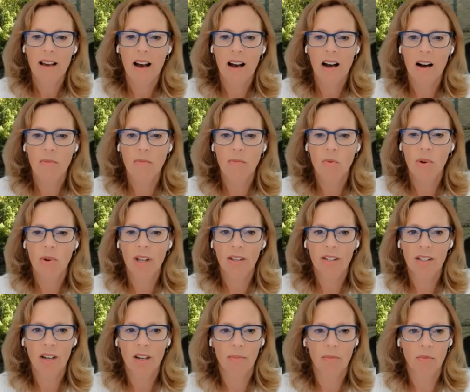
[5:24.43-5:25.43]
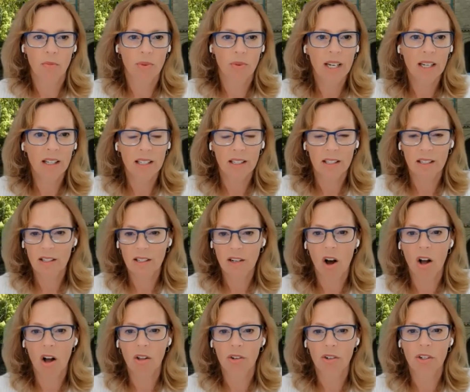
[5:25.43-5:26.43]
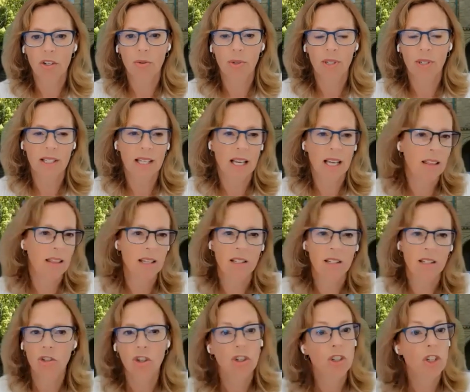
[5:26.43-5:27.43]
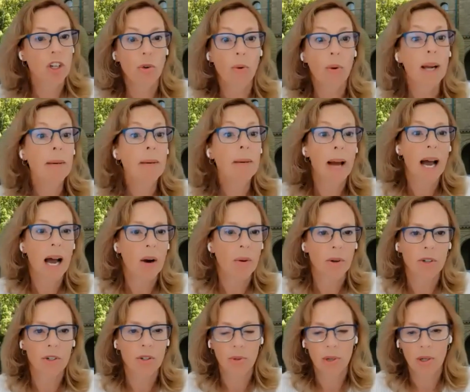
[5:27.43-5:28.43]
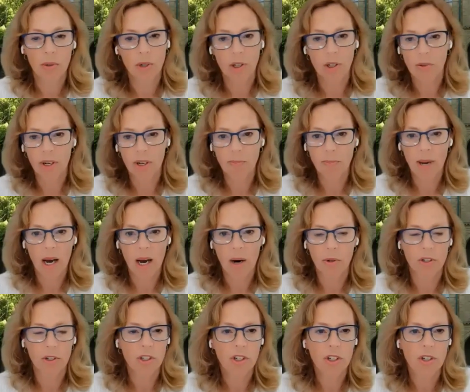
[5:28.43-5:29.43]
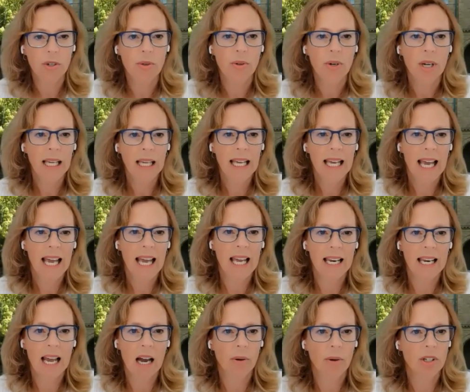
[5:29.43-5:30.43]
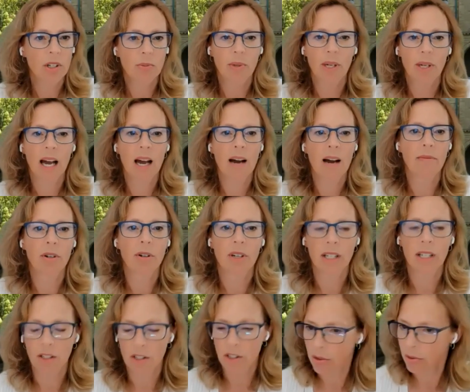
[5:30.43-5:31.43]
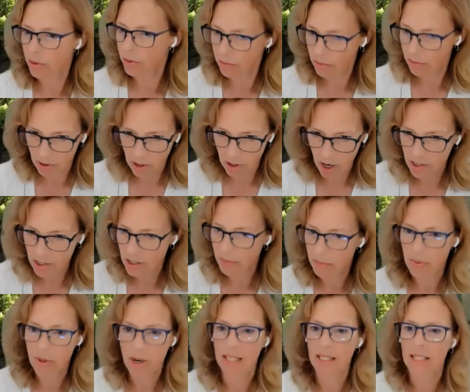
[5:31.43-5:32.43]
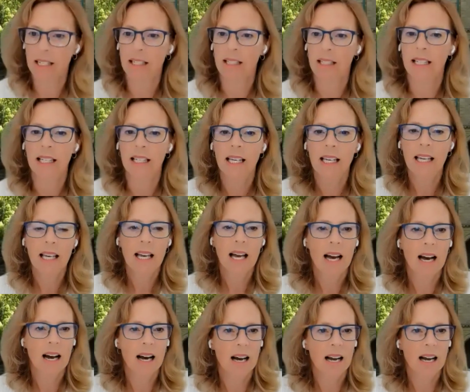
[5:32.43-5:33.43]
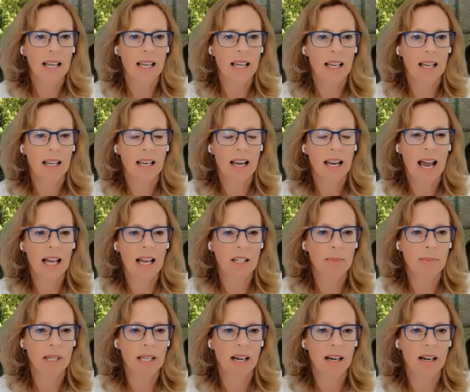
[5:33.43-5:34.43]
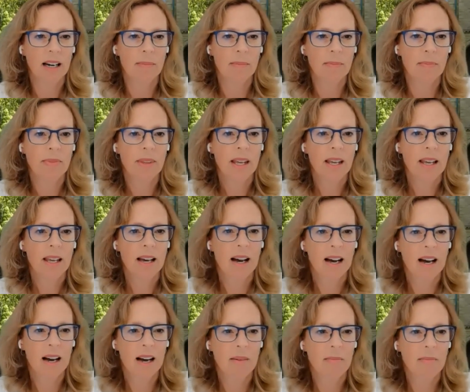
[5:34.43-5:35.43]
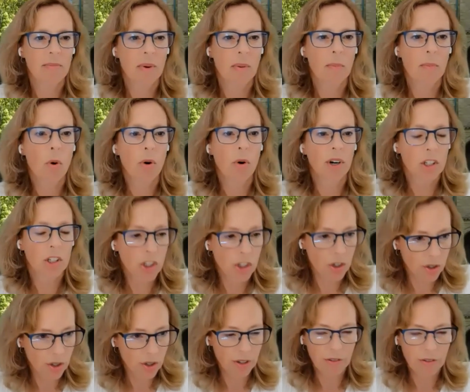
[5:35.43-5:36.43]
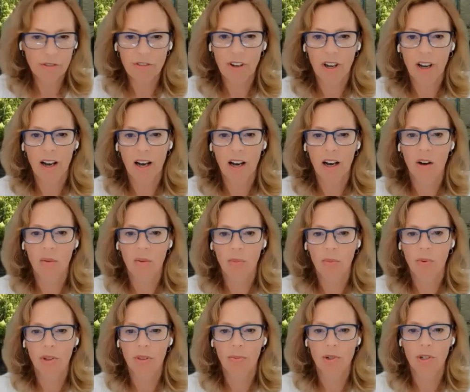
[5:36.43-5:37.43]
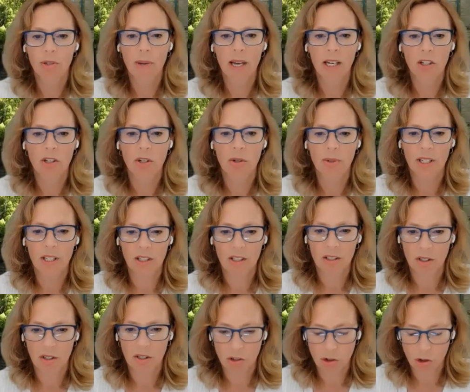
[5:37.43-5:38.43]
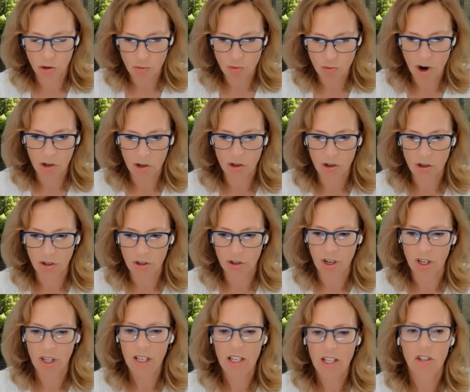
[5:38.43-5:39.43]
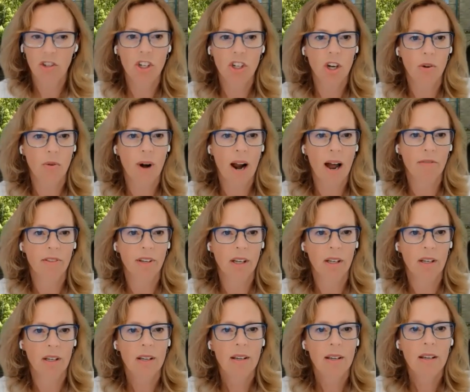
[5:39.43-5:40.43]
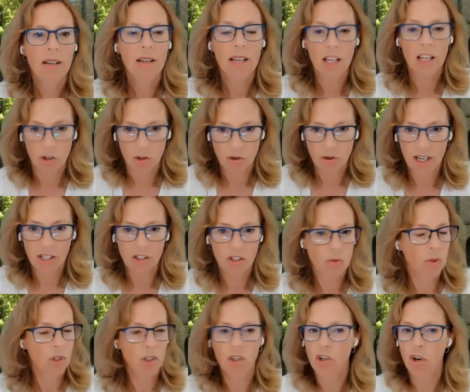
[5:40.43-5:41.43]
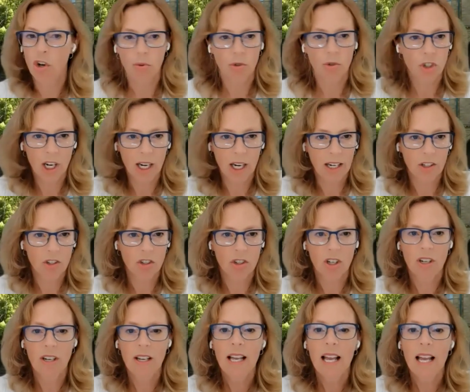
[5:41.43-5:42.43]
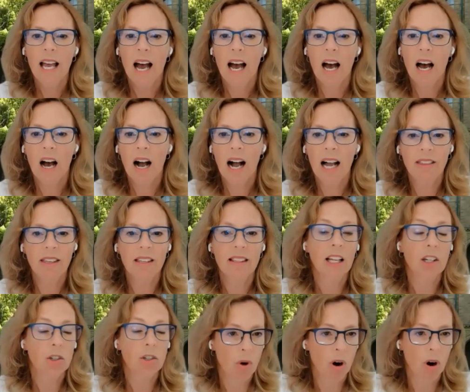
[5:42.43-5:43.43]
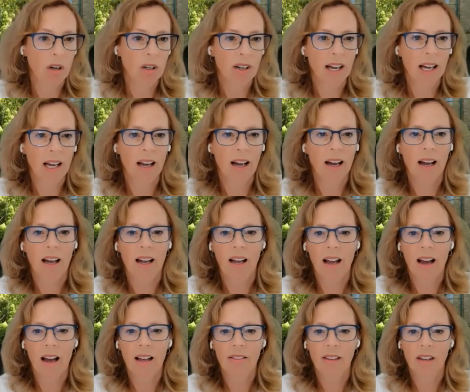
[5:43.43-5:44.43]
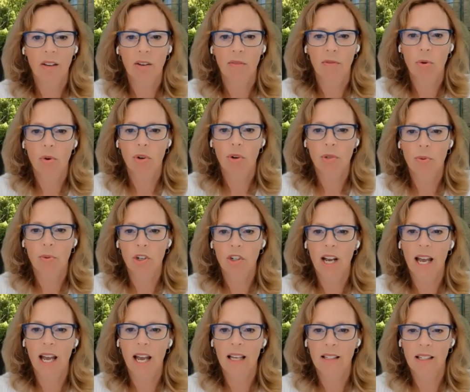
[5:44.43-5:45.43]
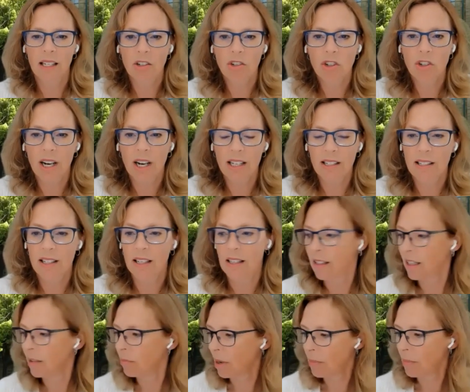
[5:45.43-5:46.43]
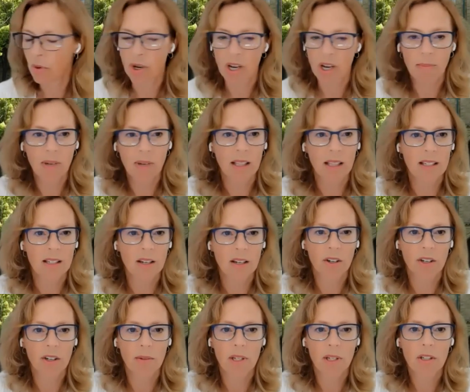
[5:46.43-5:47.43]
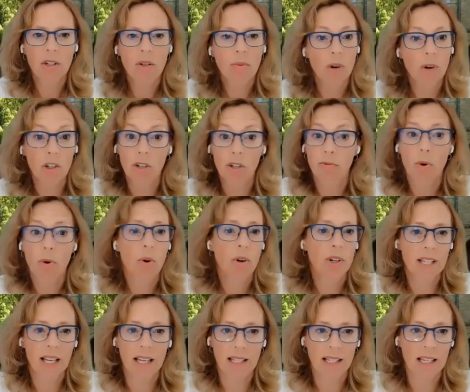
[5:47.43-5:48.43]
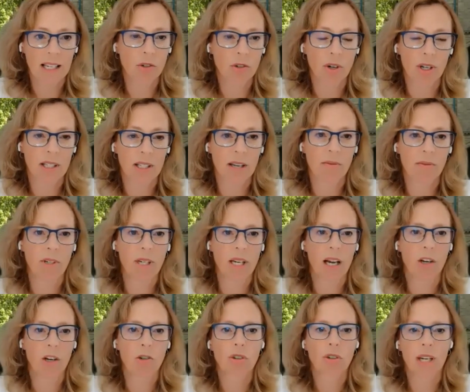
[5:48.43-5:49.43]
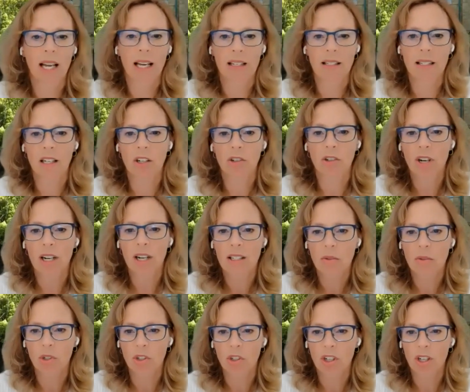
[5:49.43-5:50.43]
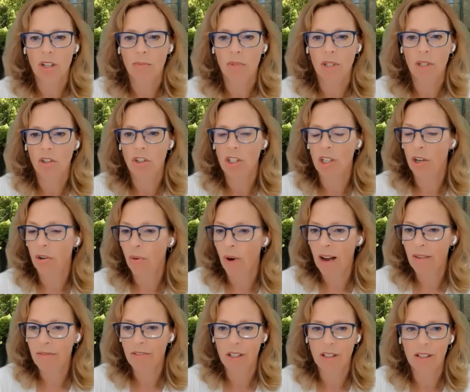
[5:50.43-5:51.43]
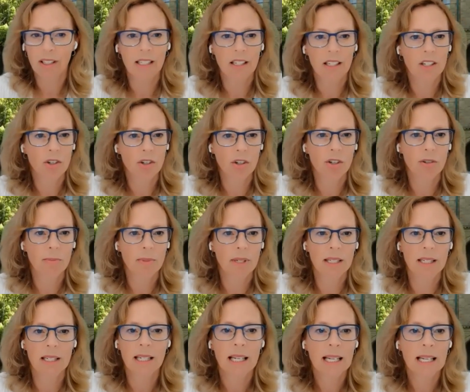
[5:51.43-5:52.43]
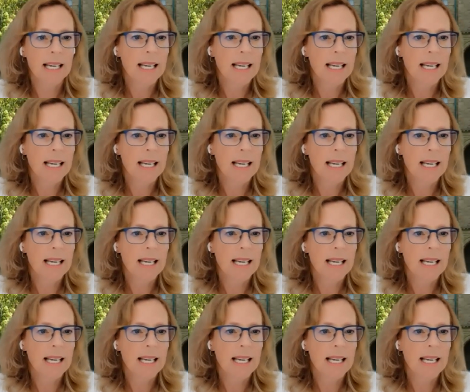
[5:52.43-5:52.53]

Um, with some realist scholars who would say this is just a great power doing what great powers do, and now it's recovered. And so, not surprisingly, uh, it has become um, more assertive uh, with respect to its structured geographic interests, which don't change. Uh, I think that's wrong. I, I, I, think, of course, Russia has interests, and in my book, I make this argument too. Russia, of course, has interests. Every country has interests, which can be geographically determined,